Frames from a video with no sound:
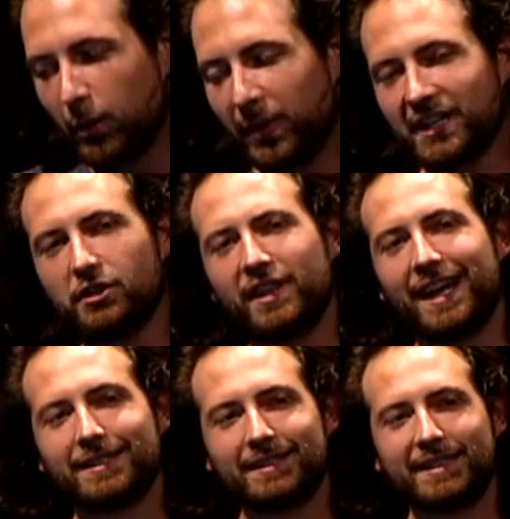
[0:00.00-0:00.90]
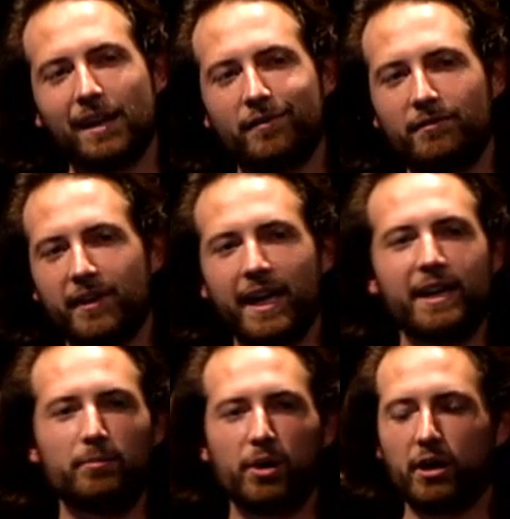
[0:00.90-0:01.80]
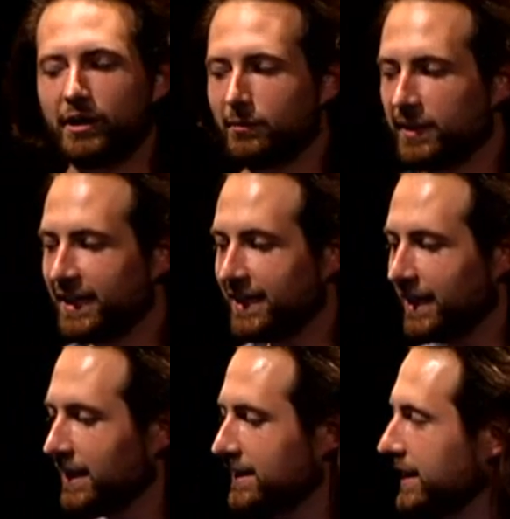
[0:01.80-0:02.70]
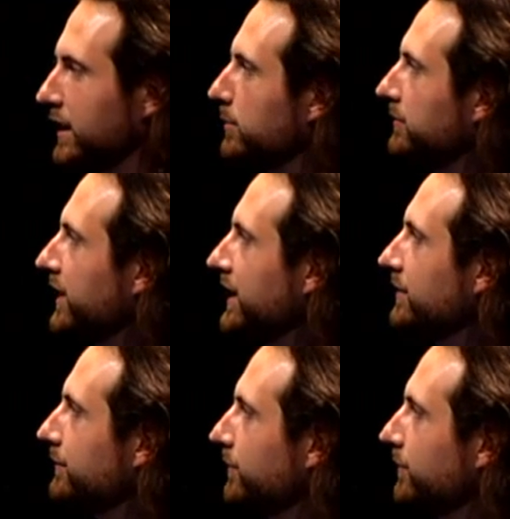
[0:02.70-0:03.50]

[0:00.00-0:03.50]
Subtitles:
By 2007, Van had partnered with the DNC to provide the